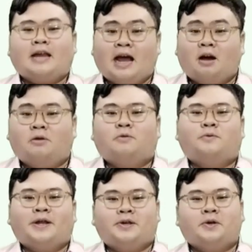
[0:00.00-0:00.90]
Now,
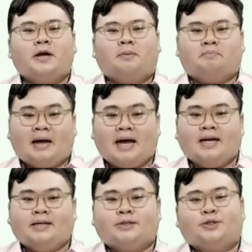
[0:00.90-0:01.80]
when you
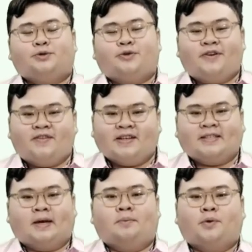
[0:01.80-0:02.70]
combine the two previous
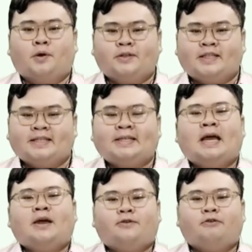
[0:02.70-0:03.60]
approaches,
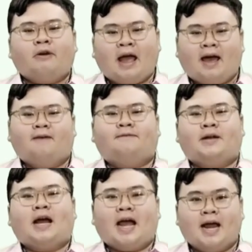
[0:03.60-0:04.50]
you have
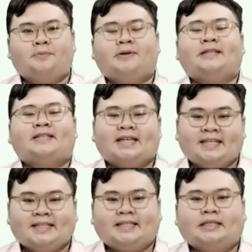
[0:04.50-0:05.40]
the hybrid
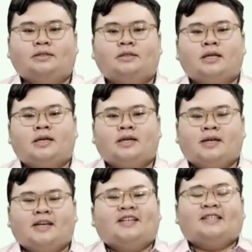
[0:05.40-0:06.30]
testing.
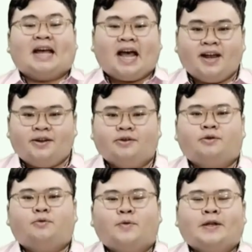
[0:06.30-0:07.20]
It's
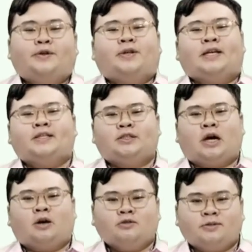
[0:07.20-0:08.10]
ideal when you need to
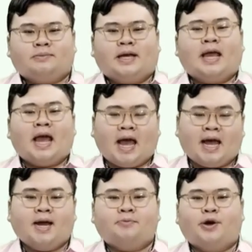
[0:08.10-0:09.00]
automate
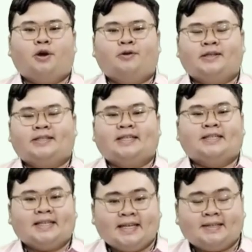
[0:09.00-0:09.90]
high-priority
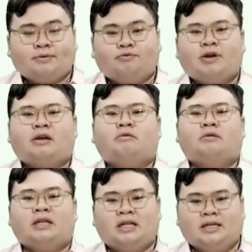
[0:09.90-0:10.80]
tests
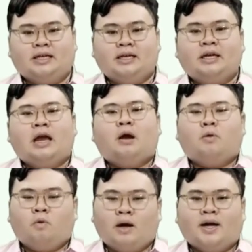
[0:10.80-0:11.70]
regularly
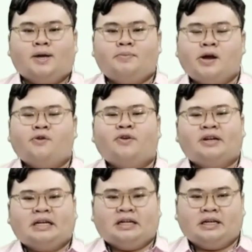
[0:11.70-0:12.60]
while
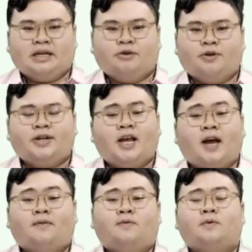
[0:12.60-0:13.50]
periodically running
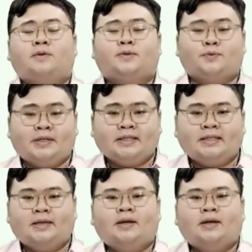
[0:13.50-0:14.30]
a full suite.